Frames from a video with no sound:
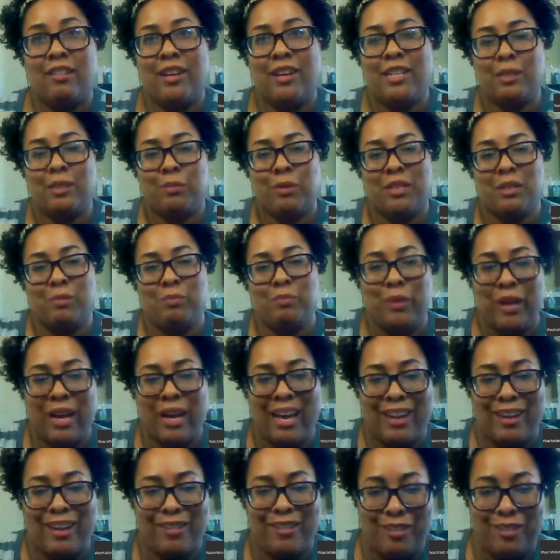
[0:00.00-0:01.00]
like seeing her
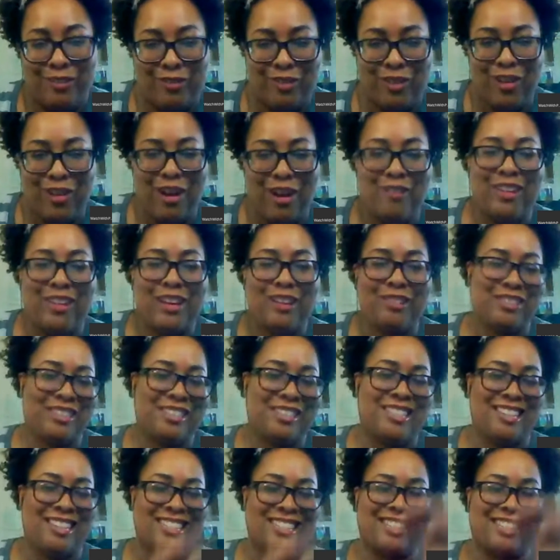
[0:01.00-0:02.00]
husband's body on the
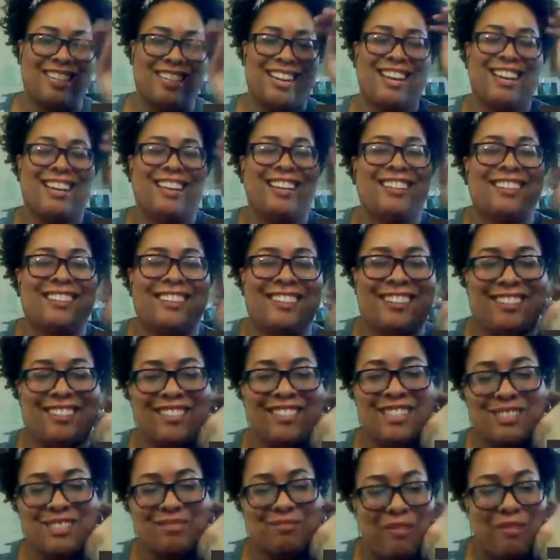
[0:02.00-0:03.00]
floor. I mean, it was just
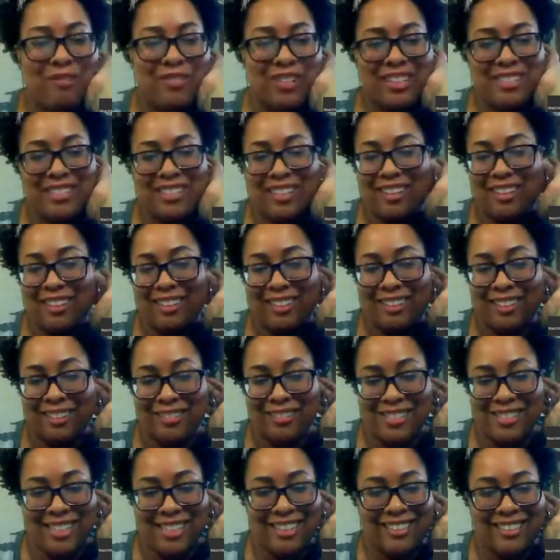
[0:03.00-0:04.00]
like, oh, this woman is
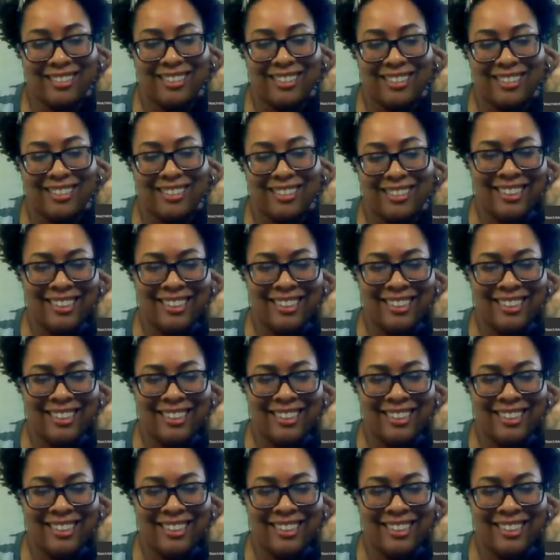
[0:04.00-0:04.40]
gonna lose